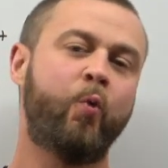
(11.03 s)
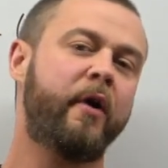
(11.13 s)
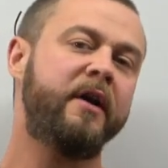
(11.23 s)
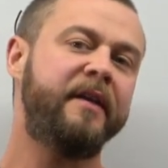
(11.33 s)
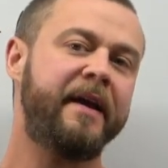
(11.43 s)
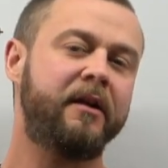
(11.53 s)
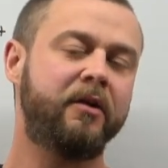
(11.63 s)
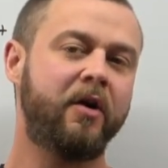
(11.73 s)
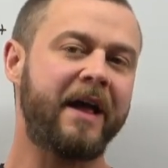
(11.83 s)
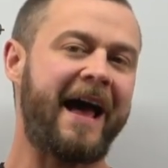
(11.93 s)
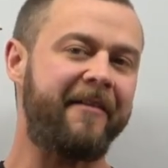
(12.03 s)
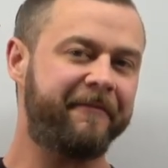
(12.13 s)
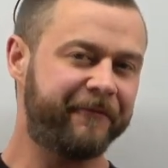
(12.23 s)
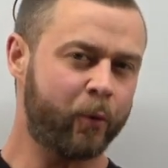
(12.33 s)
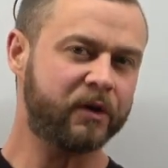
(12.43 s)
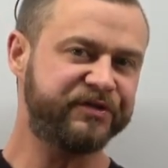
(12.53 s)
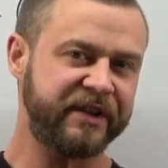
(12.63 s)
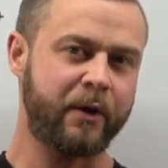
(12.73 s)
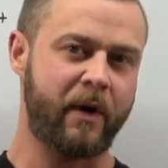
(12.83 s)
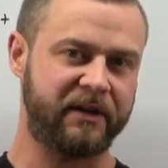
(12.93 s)
We're going to take a look at four
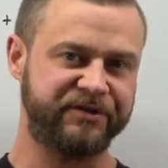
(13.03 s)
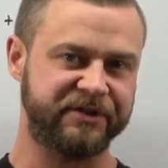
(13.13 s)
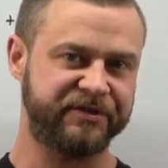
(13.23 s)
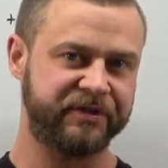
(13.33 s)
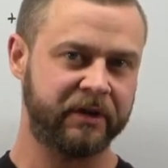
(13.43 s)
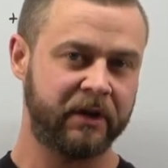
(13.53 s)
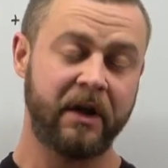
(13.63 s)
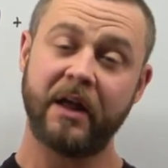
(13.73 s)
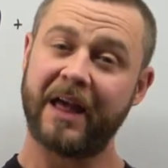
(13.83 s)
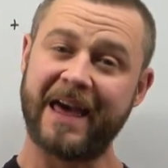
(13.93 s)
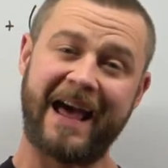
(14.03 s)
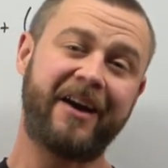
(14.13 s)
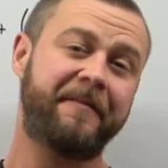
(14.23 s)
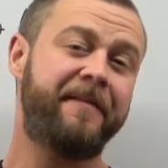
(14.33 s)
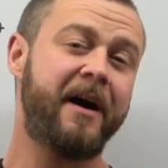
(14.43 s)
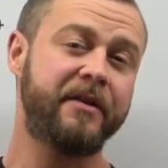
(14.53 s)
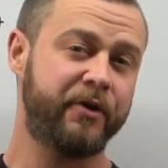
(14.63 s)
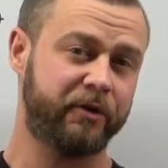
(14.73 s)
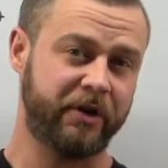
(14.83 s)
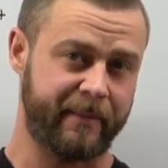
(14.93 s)
sequences and how to
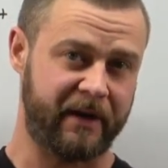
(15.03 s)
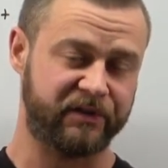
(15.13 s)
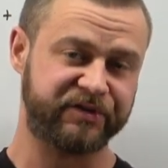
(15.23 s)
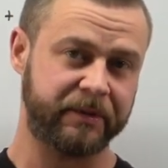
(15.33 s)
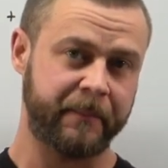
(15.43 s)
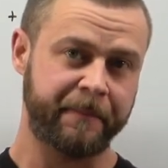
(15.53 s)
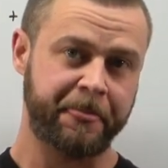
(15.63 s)
find their limits.